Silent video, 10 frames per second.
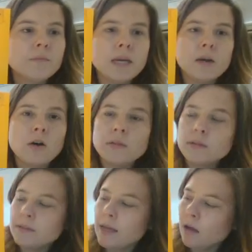Make all the
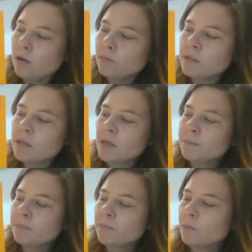sounds,
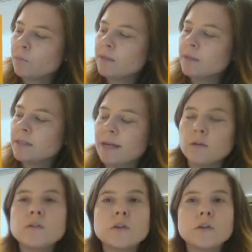read the
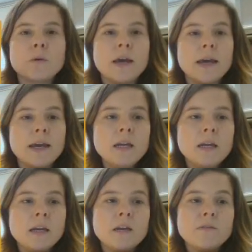title to you, okay? If
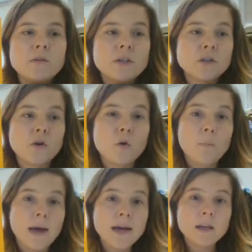you need to go
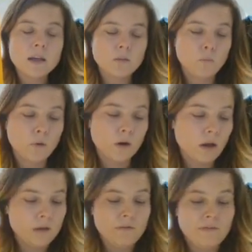back and
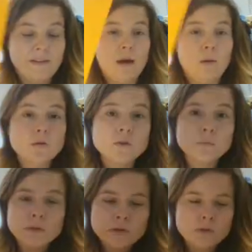work on vowels
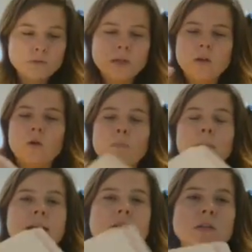with your students, go
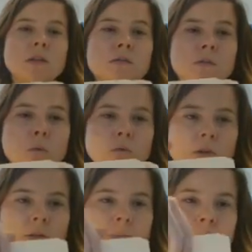back to the
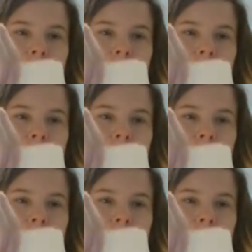folder